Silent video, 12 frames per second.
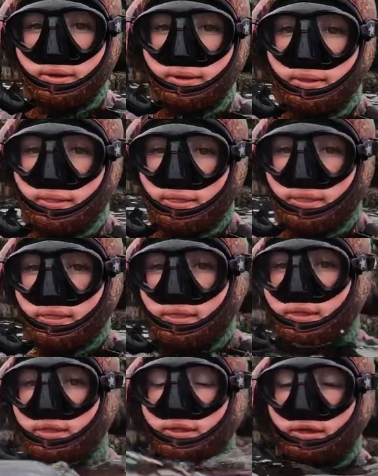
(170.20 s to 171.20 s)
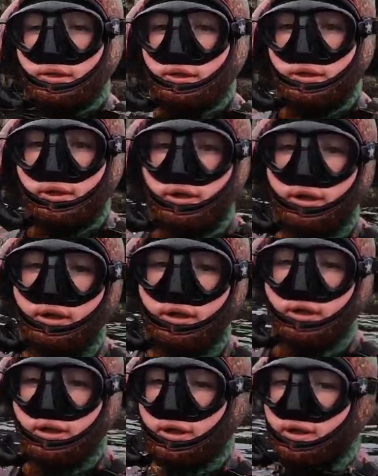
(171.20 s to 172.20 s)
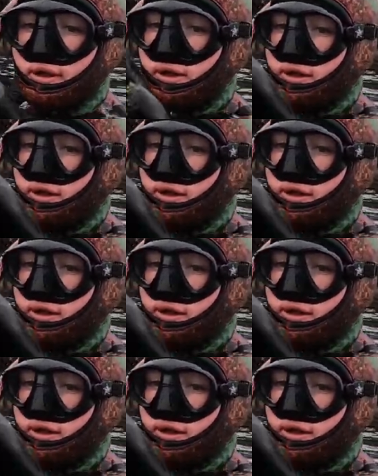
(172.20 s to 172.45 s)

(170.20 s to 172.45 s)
came across merle. This